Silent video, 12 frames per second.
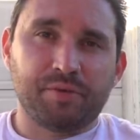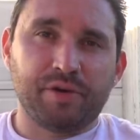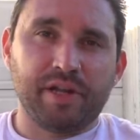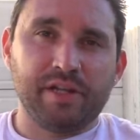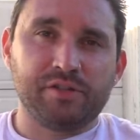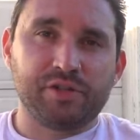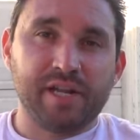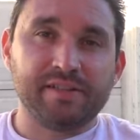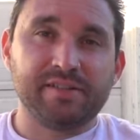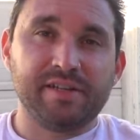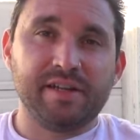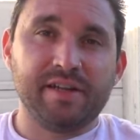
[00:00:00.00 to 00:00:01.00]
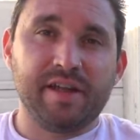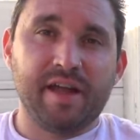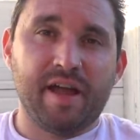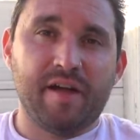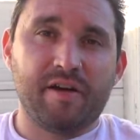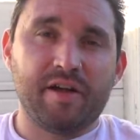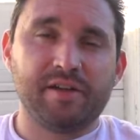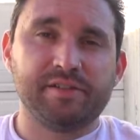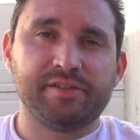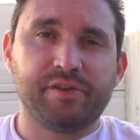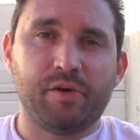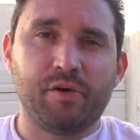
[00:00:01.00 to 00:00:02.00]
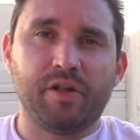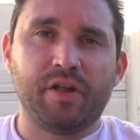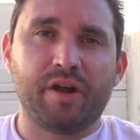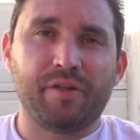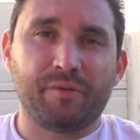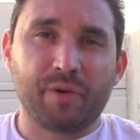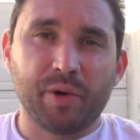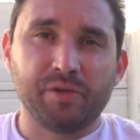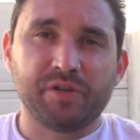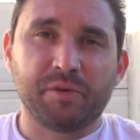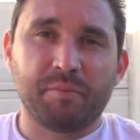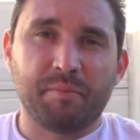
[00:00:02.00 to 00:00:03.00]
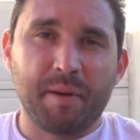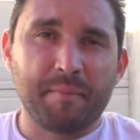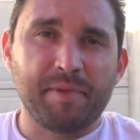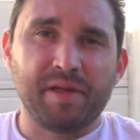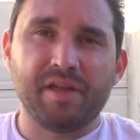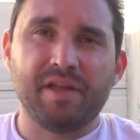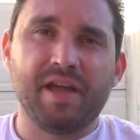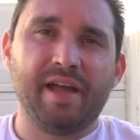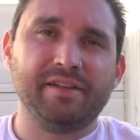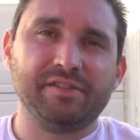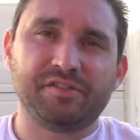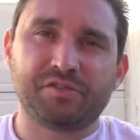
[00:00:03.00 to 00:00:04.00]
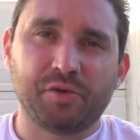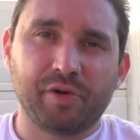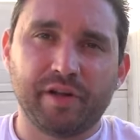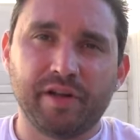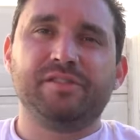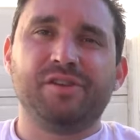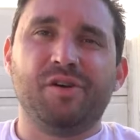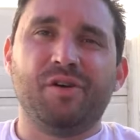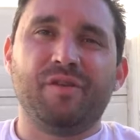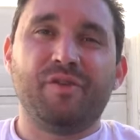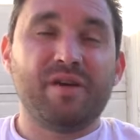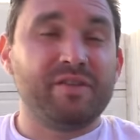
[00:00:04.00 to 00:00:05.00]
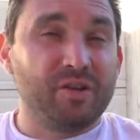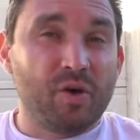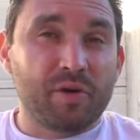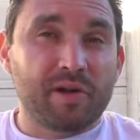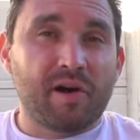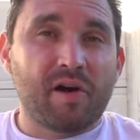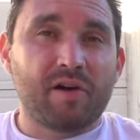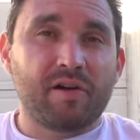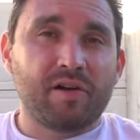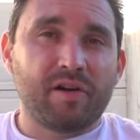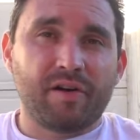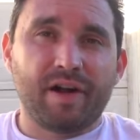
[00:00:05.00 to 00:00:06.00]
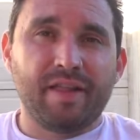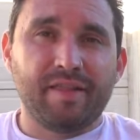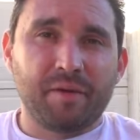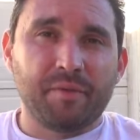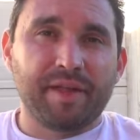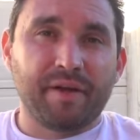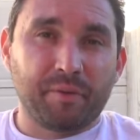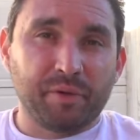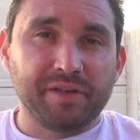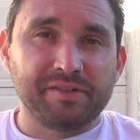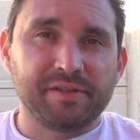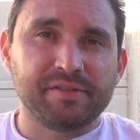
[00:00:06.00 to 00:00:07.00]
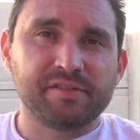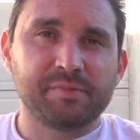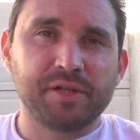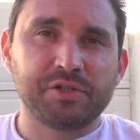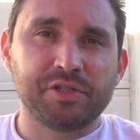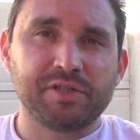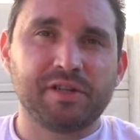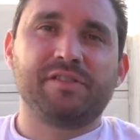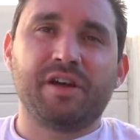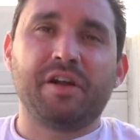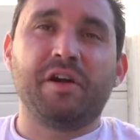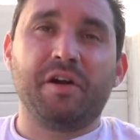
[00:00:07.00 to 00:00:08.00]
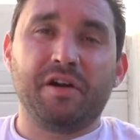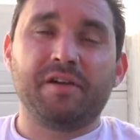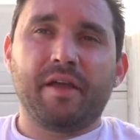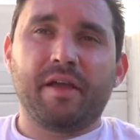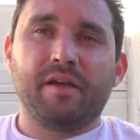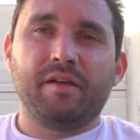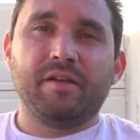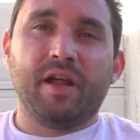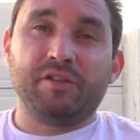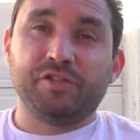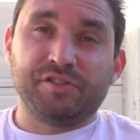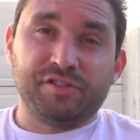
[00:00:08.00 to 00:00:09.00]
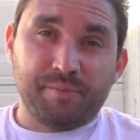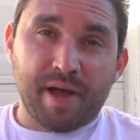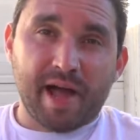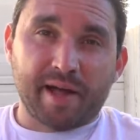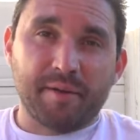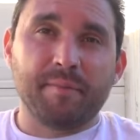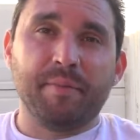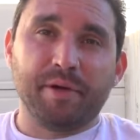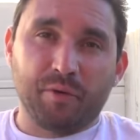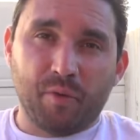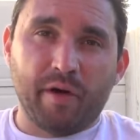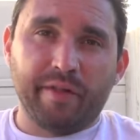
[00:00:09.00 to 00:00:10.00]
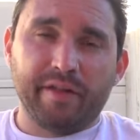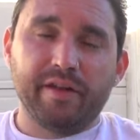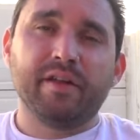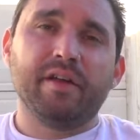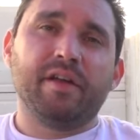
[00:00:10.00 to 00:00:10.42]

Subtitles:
a pretty transited area, so a lot of the roads are bumpy and destroyed. So if you have a lowered car or anything with like a really stiff suspension, it's gonna hurt. Not just your back, but your wallet.